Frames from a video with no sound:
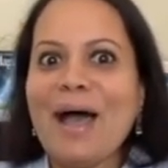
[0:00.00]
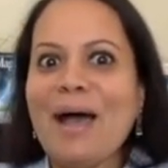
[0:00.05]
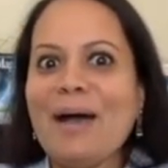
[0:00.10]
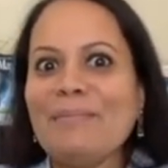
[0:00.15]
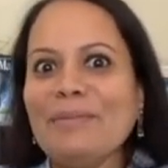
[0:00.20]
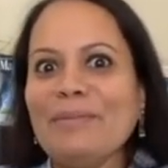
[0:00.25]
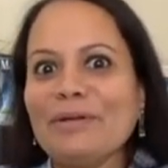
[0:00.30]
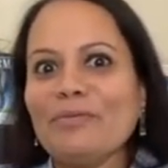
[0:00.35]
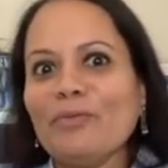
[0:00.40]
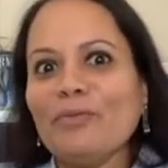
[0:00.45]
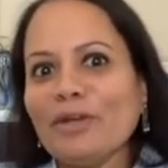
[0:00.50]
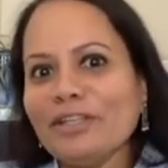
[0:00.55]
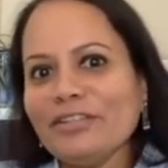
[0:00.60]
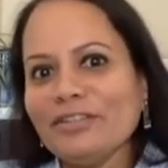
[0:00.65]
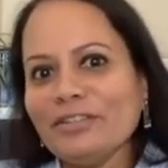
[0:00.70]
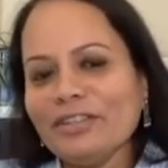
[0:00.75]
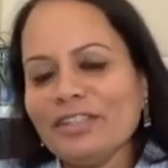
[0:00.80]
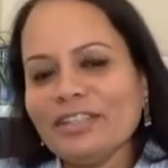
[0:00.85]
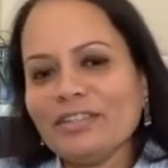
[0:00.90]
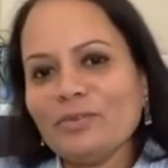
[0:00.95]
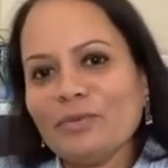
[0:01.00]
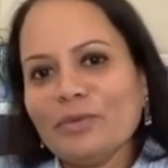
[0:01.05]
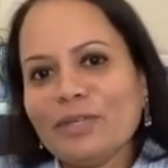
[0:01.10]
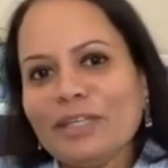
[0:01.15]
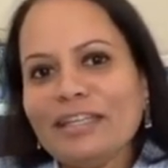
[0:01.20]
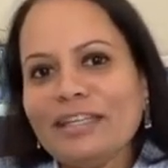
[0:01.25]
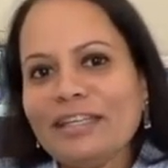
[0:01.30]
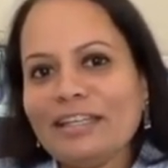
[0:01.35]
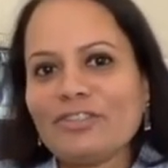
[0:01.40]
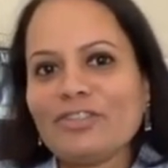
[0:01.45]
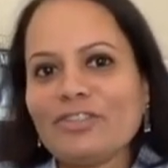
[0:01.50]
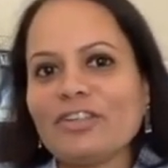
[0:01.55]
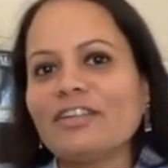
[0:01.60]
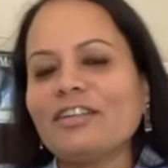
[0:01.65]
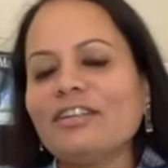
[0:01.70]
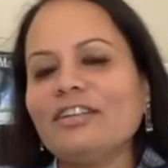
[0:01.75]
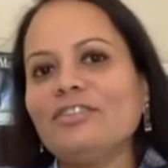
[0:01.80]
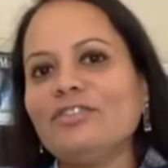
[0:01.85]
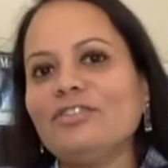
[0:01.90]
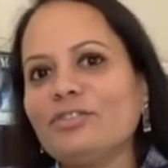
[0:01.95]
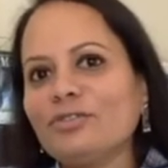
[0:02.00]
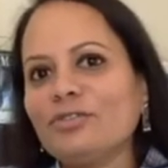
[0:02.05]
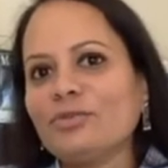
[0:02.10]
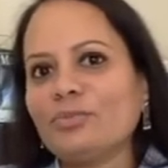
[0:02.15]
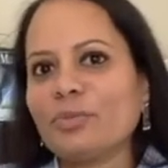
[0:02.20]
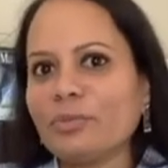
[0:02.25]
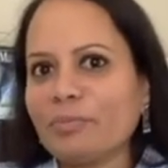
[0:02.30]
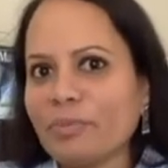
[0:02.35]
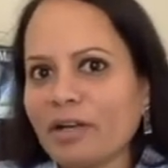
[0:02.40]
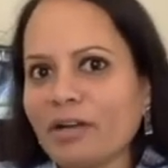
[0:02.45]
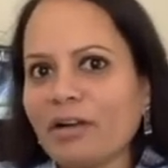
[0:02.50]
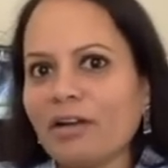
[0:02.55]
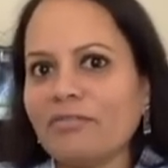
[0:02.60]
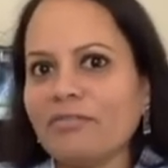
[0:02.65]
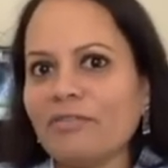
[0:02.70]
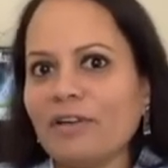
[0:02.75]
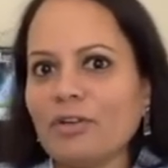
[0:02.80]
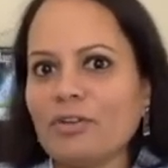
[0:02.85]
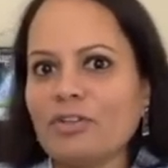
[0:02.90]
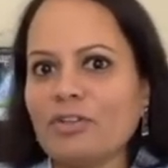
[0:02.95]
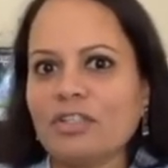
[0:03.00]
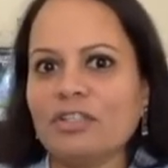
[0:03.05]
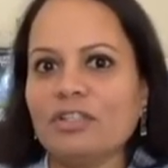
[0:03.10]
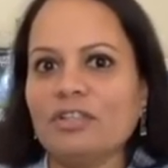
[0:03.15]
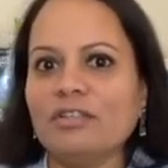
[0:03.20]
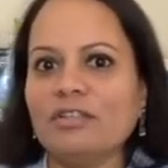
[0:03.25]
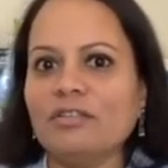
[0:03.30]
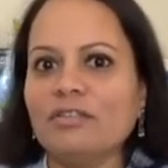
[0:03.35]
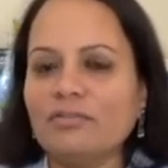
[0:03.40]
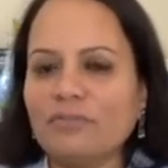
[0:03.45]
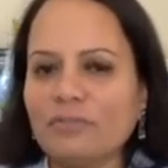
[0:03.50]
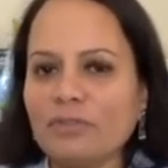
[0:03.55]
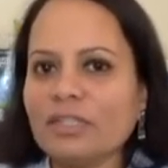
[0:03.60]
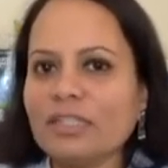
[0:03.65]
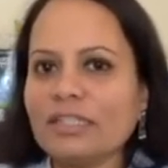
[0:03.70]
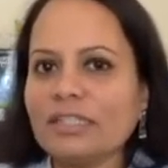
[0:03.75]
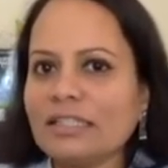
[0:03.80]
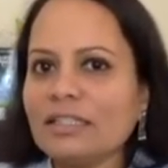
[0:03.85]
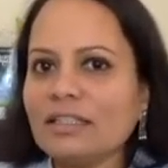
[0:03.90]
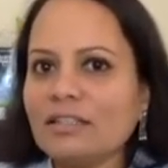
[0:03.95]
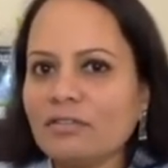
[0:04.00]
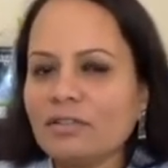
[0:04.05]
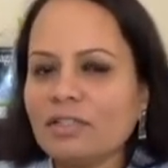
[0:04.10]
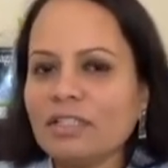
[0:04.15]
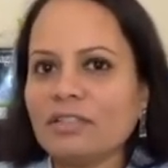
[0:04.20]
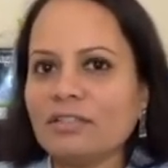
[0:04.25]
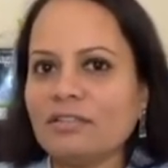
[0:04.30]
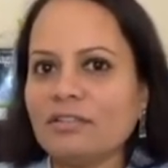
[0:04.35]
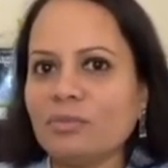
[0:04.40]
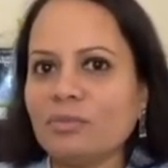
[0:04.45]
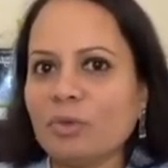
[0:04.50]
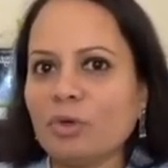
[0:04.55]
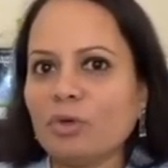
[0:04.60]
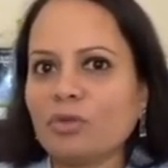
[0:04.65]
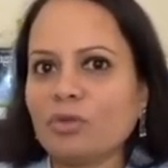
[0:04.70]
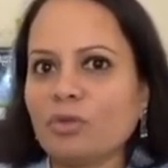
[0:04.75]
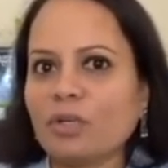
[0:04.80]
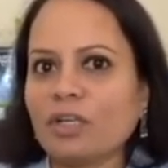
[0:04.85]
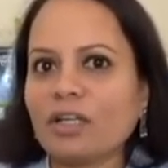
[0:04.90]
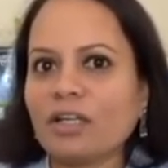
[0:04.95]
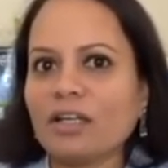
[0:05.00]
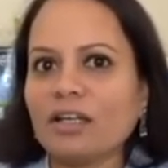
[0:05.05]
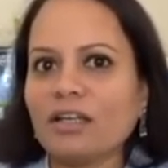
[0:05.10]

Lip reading: But what do you think we in HR can do to prepare our function for this increase in remote work?